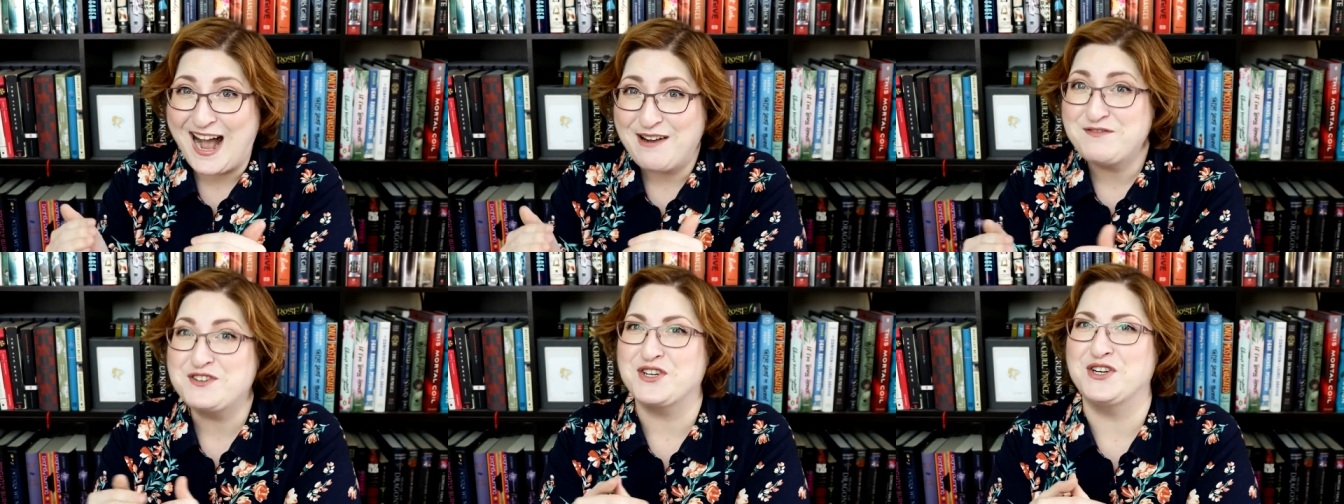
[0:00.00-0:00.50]

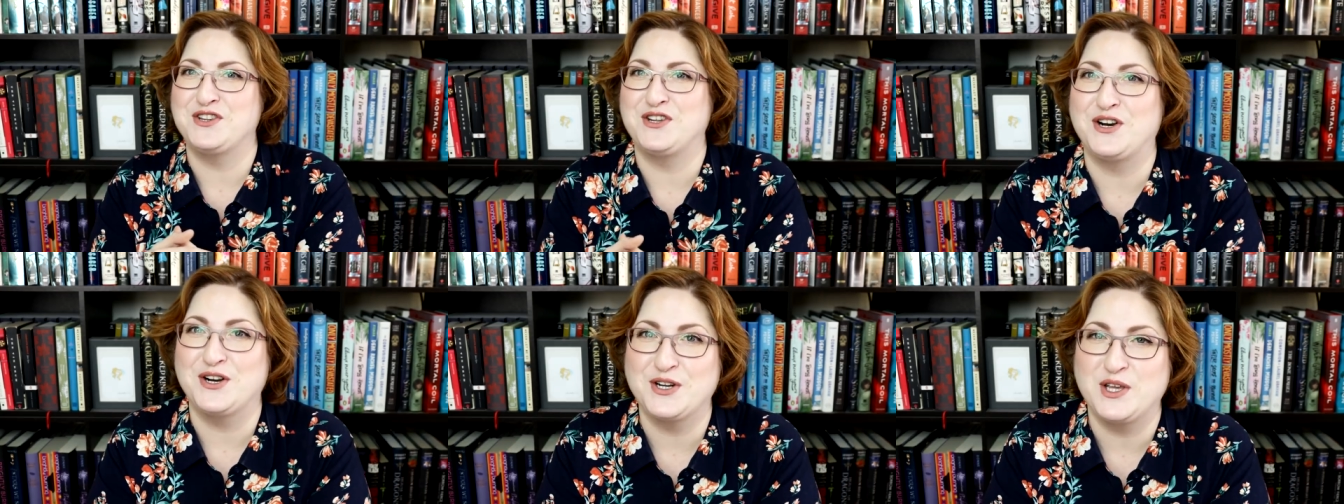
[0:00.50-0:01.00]
after
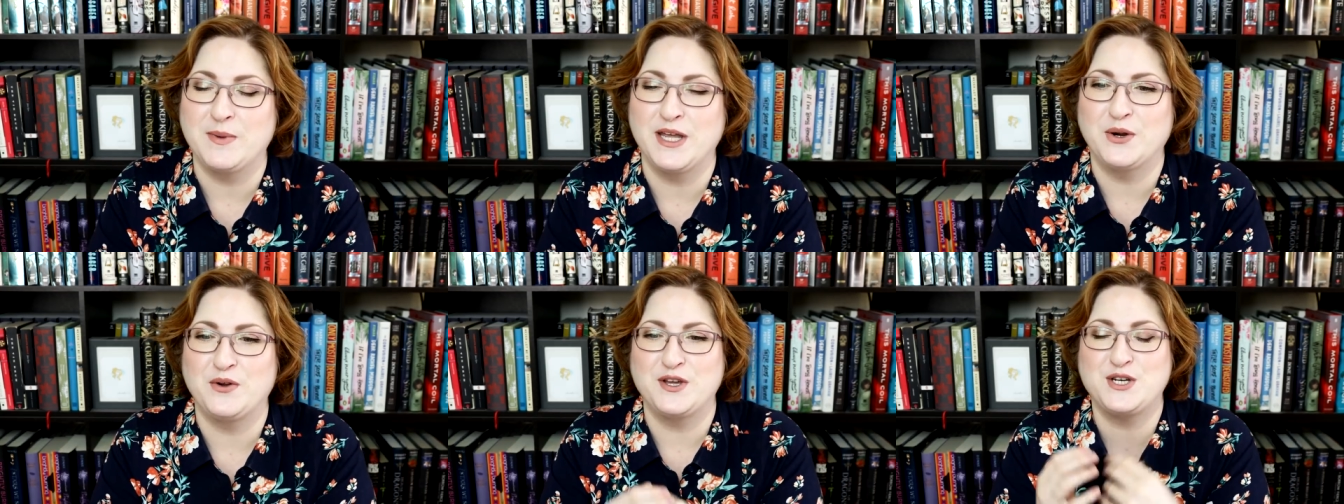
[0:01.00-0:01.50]
the
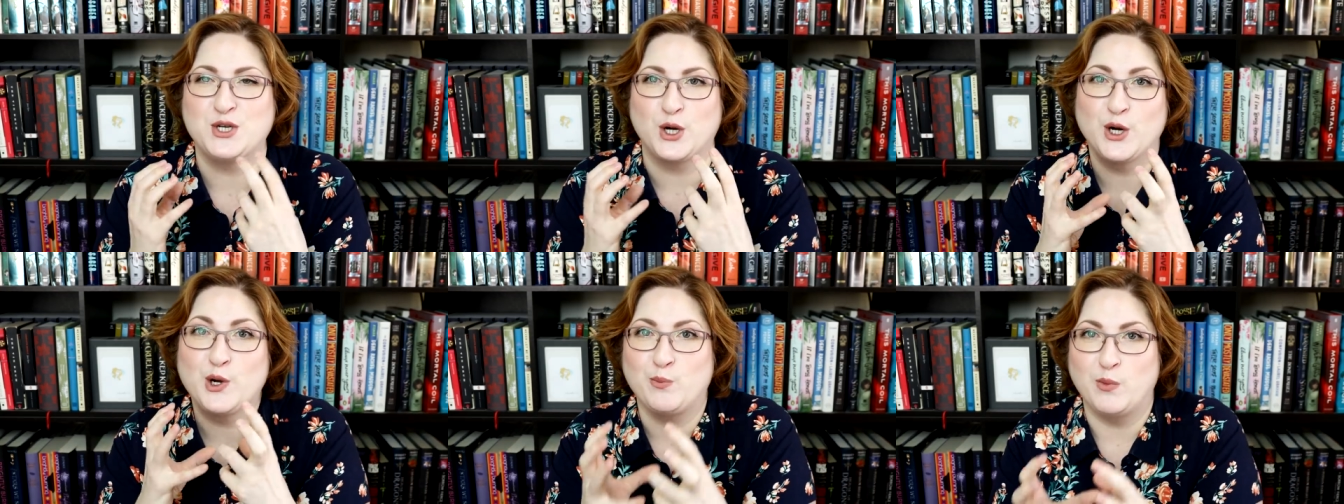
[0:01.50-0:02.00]
argument or the
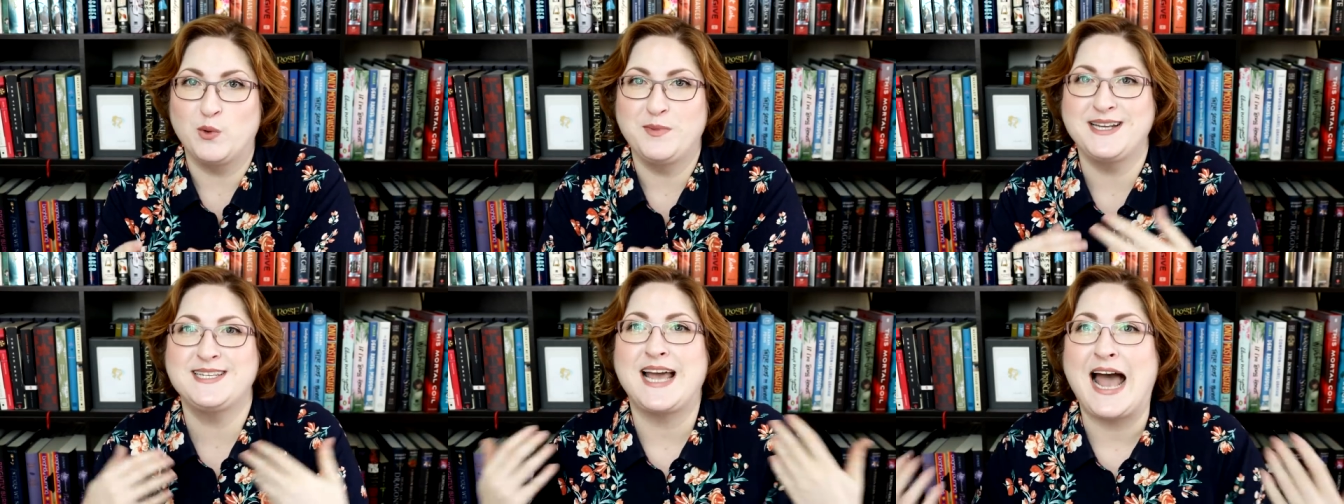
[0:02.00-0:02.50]
dark
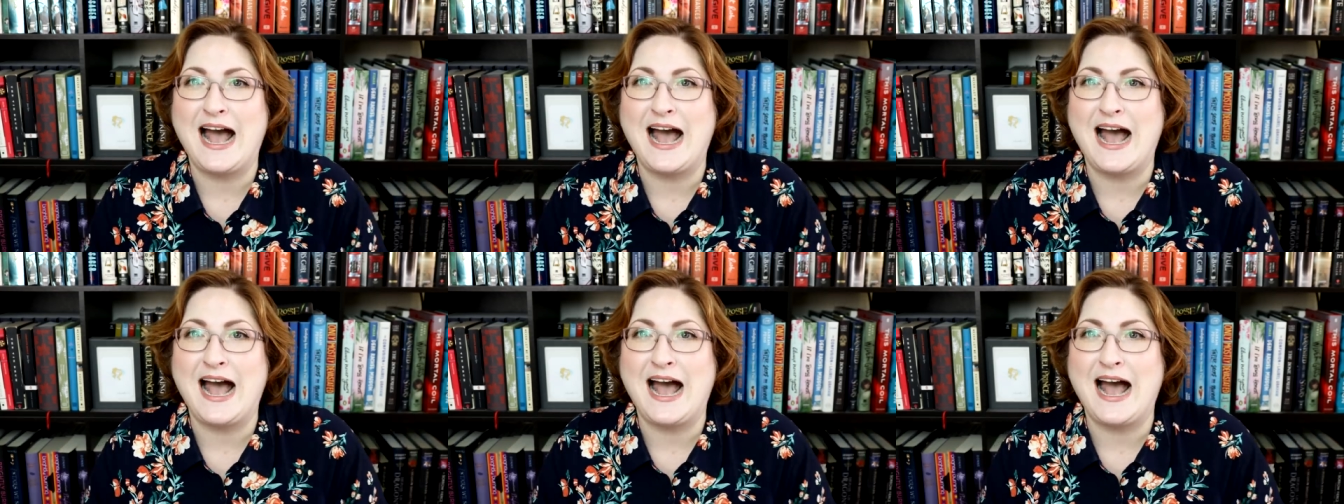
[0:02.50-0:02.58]
moment